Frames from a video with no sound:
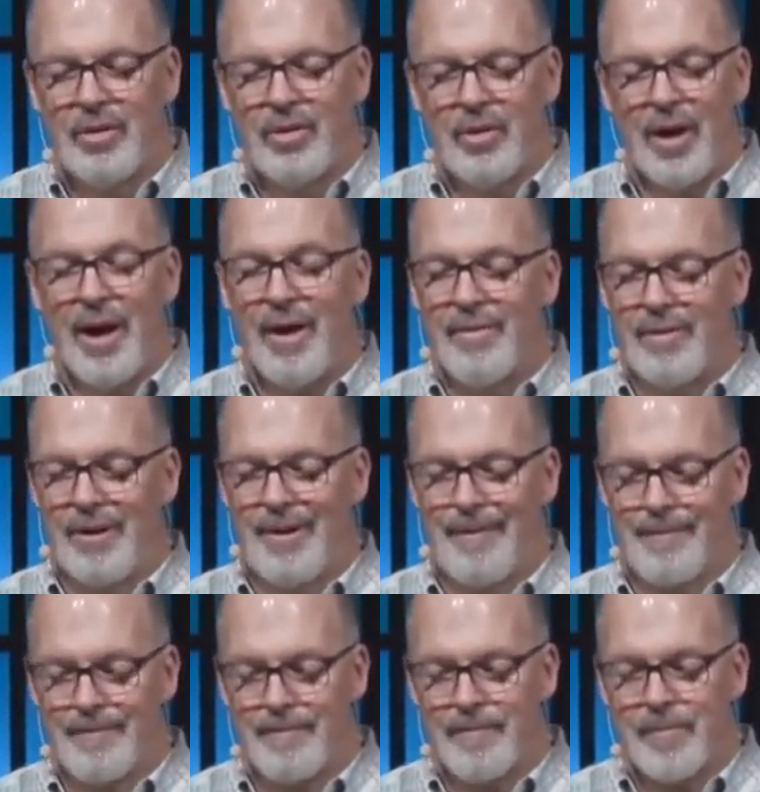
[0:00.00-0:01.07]
to heaven
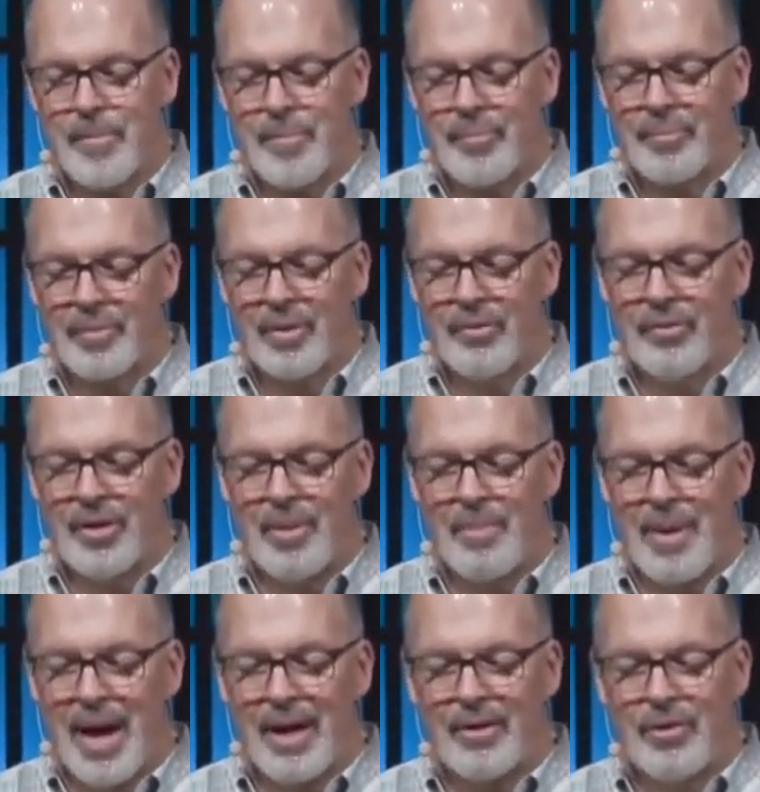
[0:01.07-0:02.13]
sent
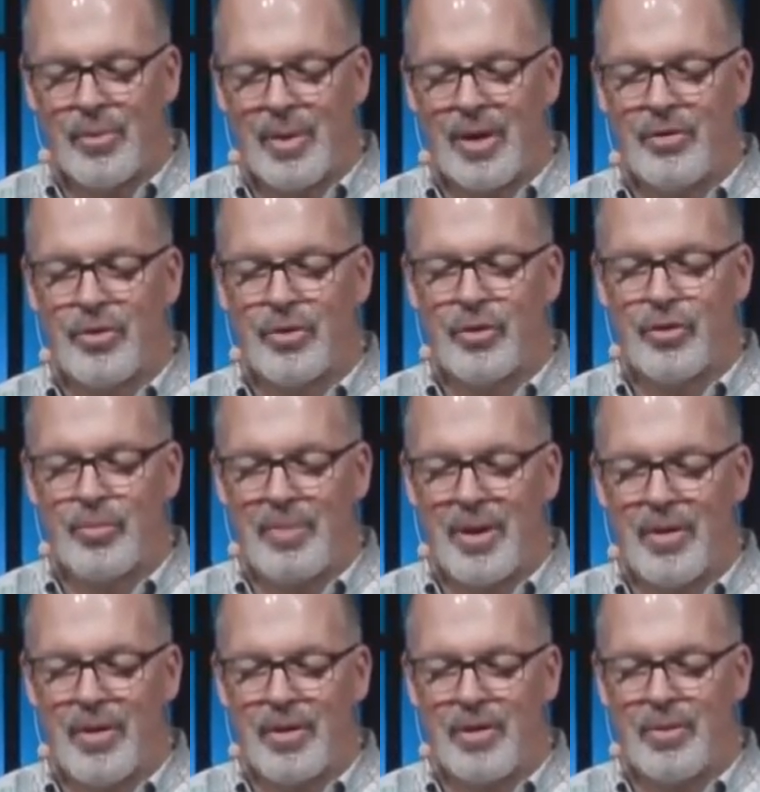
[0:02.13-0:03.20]
back to us your
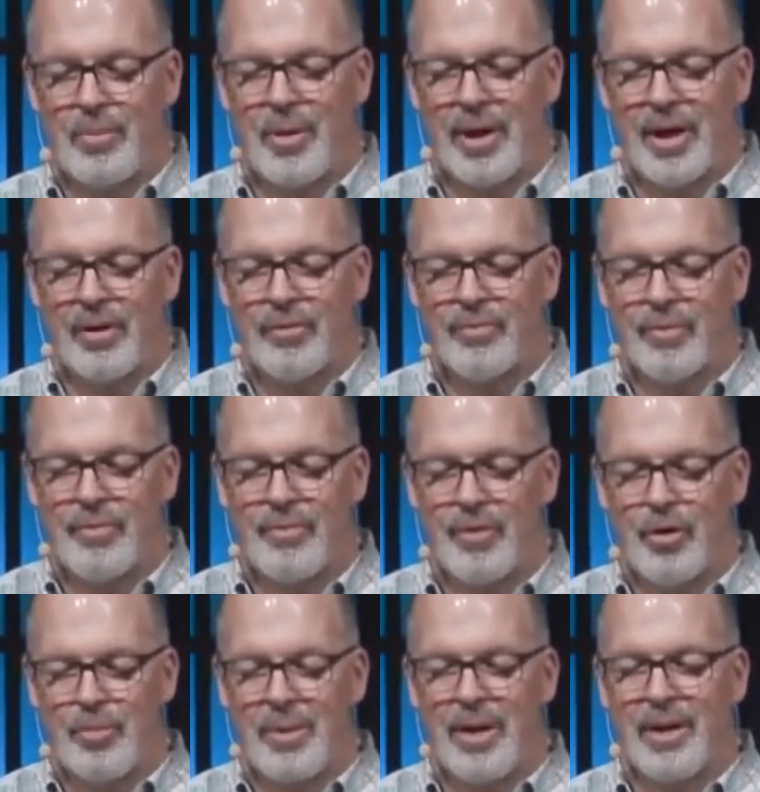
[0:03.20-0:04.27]
Spirit to bring us
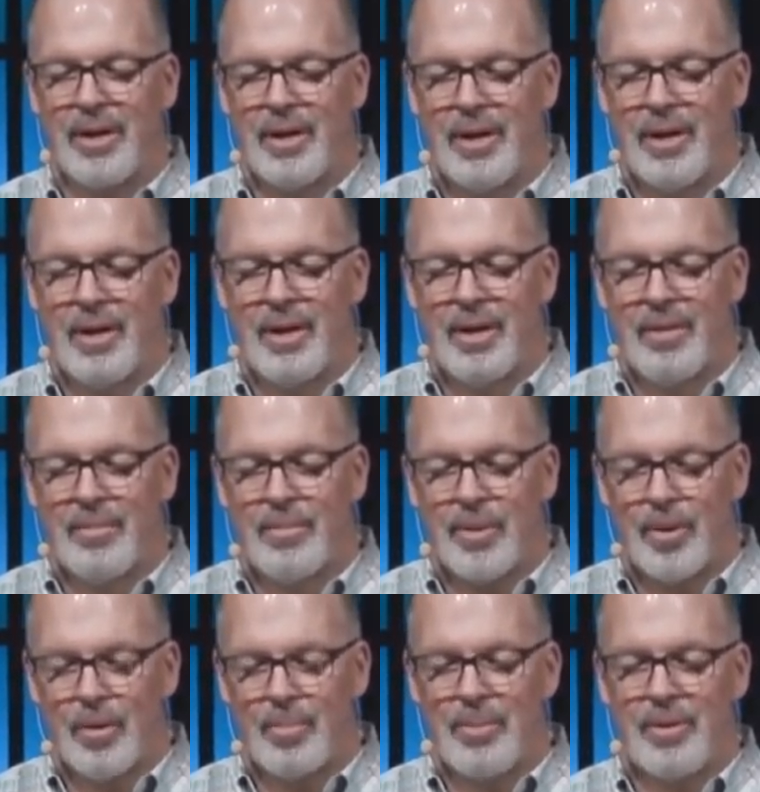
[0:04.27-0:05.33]
fulfillment,
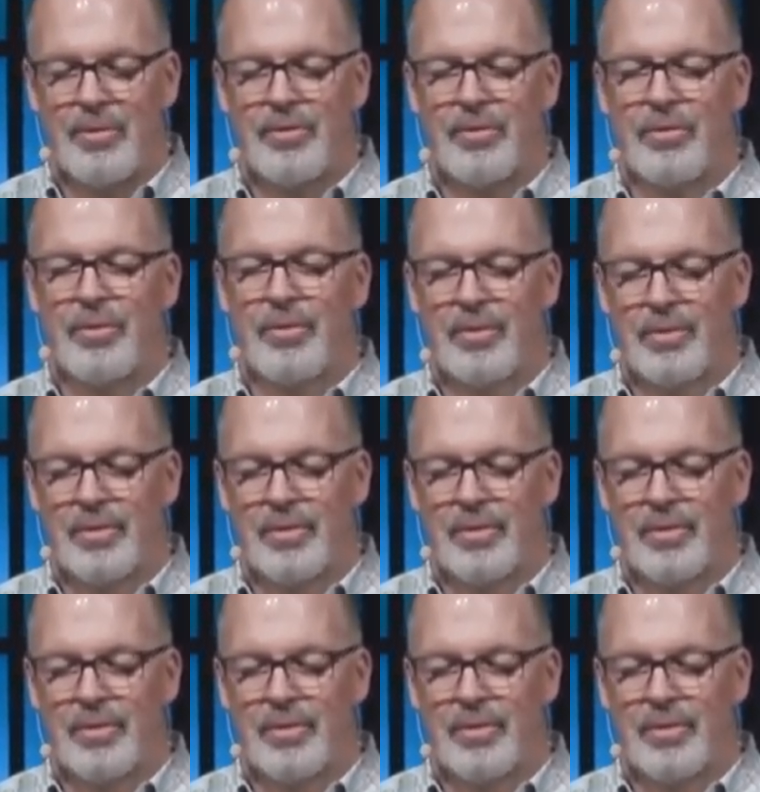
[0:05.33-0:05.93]
purpose,